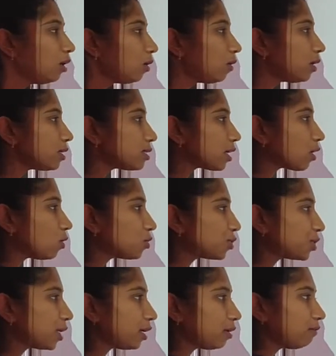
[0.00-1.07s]
What is the
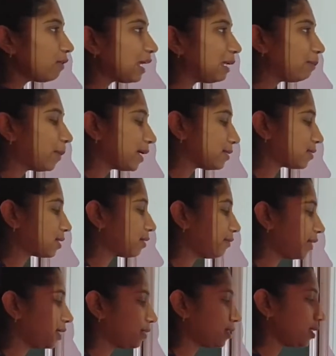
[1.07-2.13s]
question? 1 by
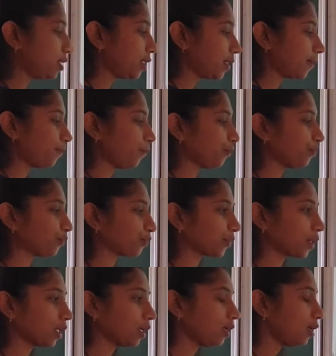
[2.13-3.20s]
17.
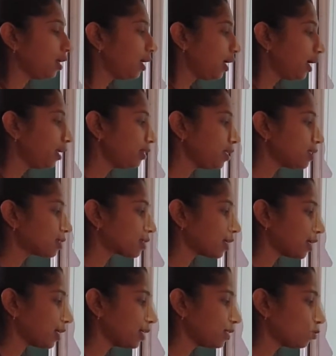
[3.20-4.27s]
In this
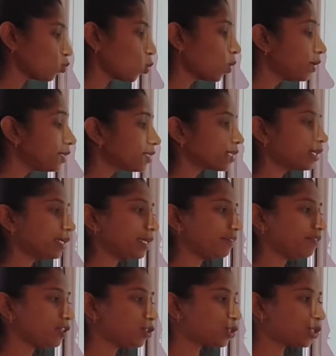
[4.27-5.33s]
case, what is the
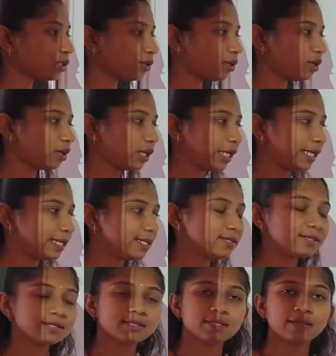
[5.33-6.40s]
division? It
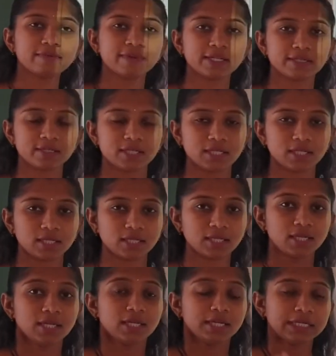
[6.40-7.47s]
is 17.
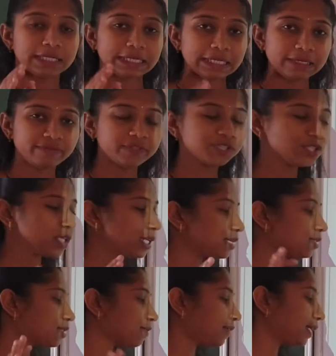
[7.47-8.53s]
Division
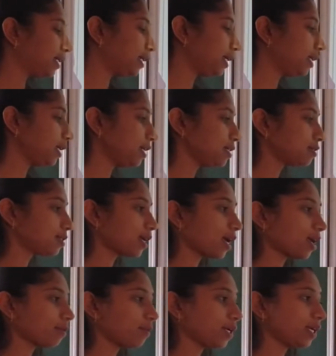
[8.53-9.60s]
is 17 is
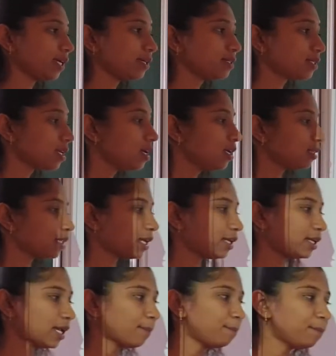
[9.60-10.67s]
that means the
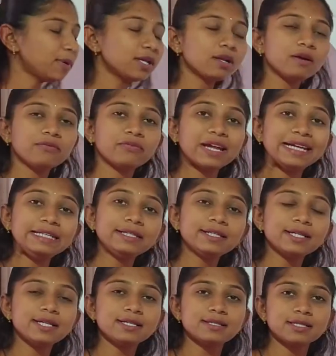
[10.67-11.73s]
number of
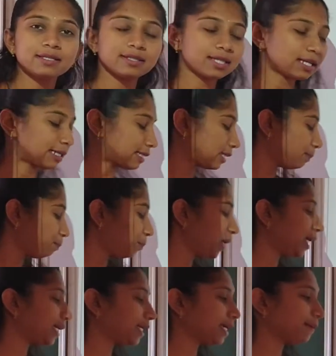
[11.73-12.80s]
entries in the
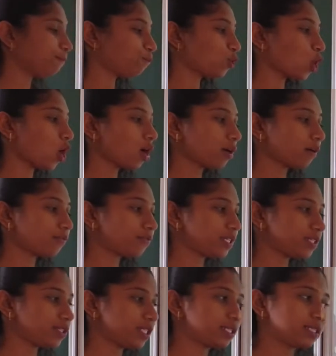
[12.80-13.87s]
repeating block of
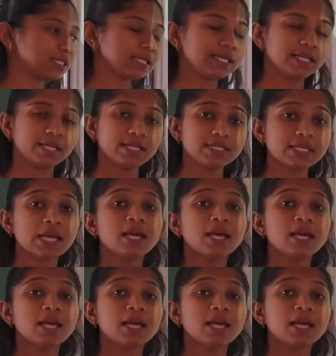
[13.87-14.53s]
digits is